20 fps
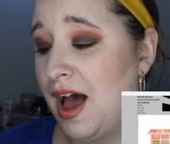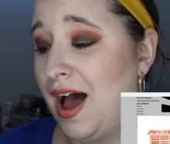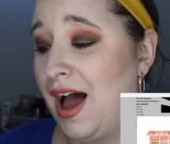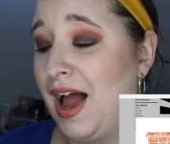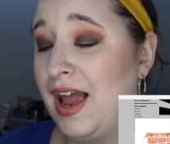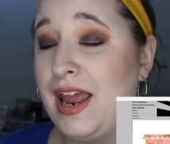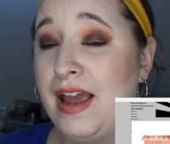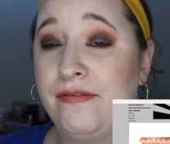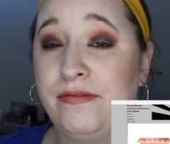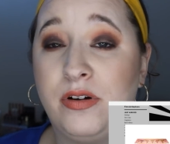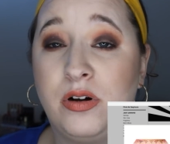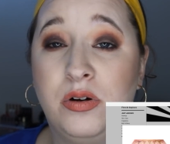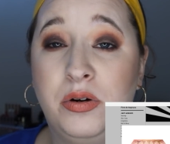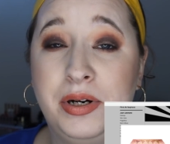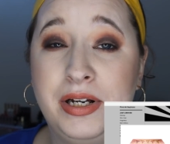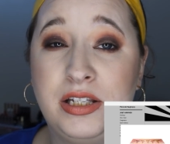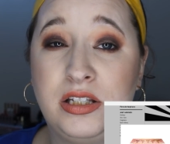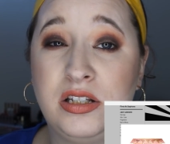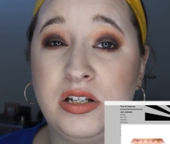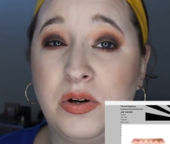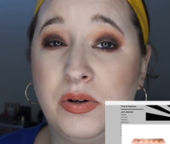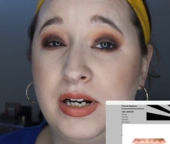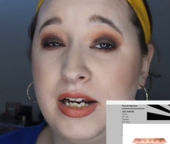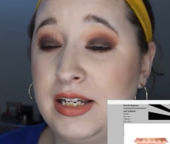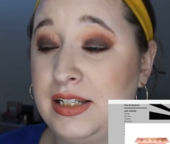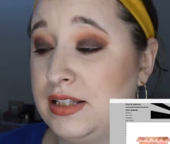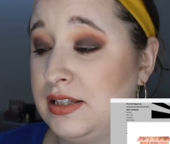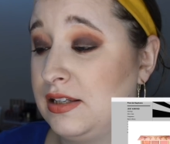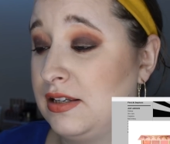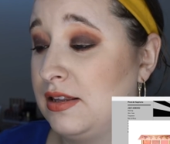I have always
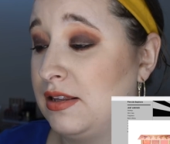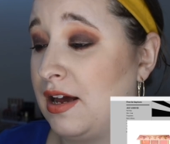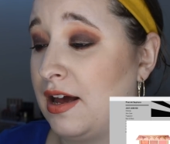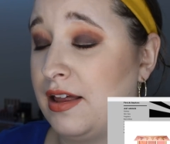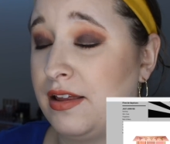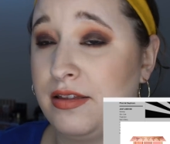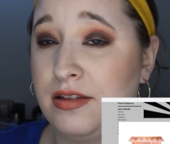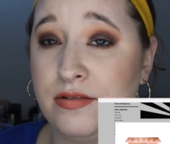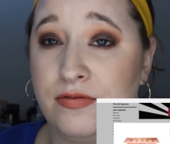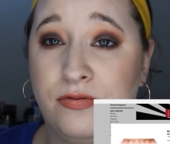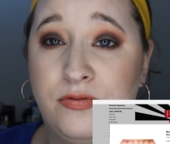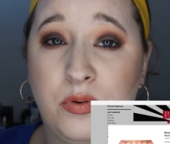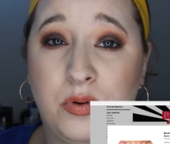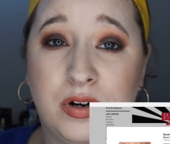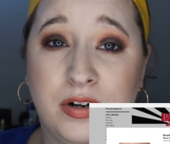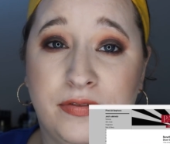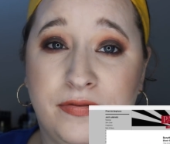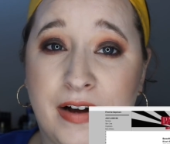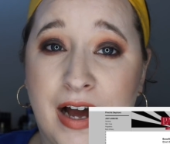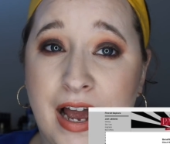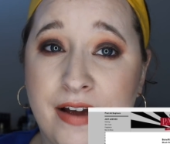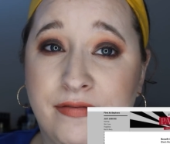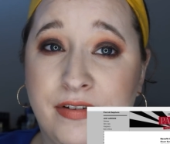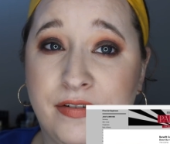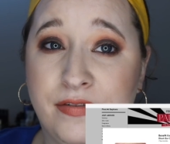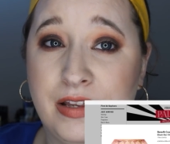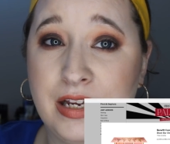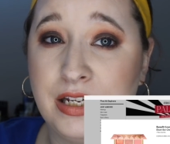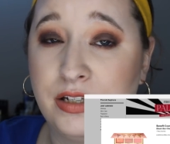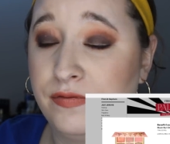noticed the 4 or 5
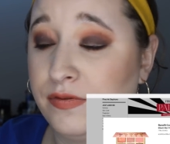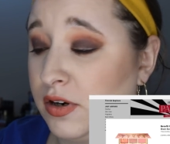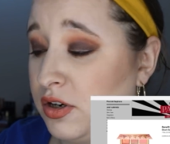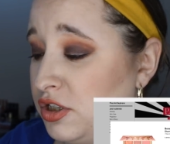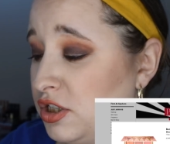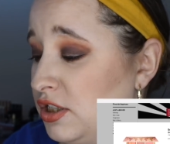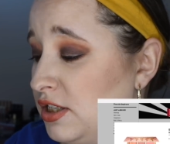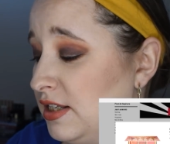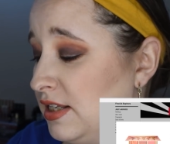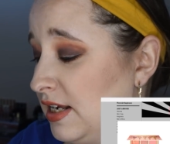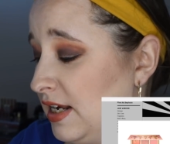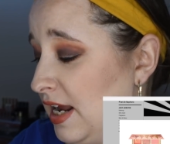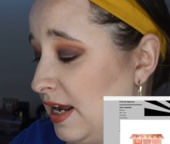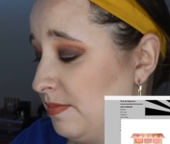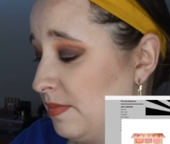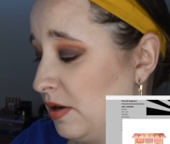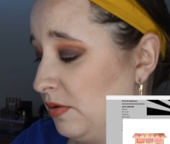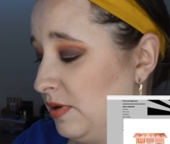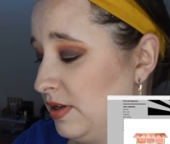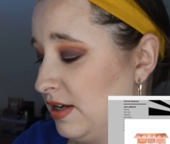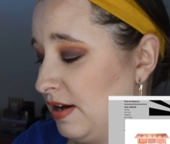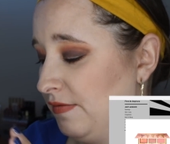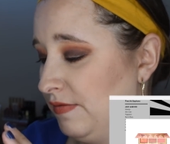of these versions that they came out with,